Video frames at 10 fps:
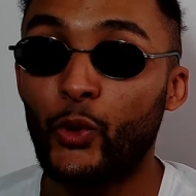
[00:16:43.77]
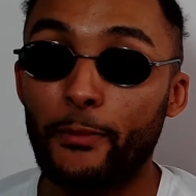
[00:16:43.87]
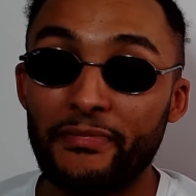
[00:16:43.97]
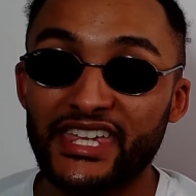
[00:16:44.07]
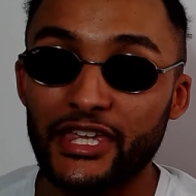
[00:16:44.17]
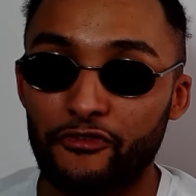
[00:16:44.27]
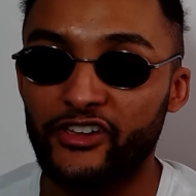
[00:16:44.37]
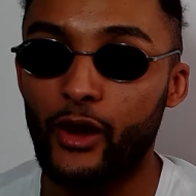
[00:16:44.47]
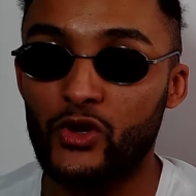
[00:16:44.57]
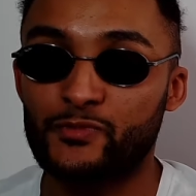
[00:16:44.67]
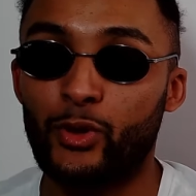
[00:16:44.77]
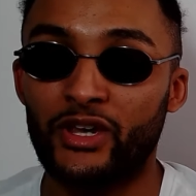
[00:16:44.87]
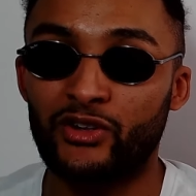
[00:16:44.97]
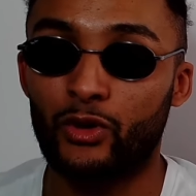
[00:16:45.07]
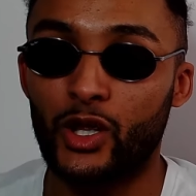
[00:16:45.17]
When Mickey Fear was
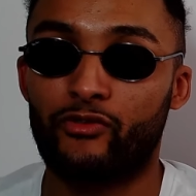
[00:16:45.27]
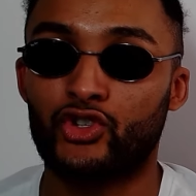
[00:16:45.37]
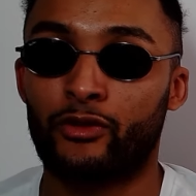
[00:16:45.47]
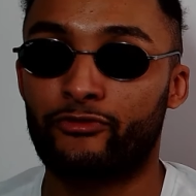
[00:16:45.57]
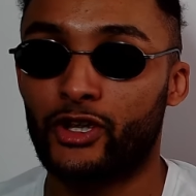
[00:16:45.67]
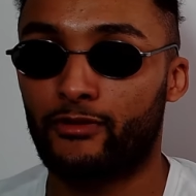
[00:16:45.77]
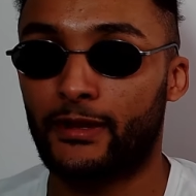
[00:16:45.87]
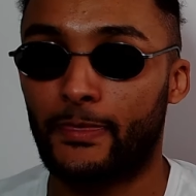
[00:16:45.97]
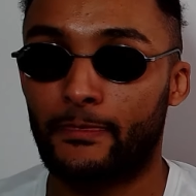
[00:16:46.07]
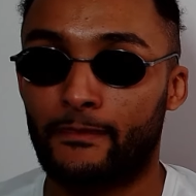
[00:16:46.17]
putting it all over John Fury.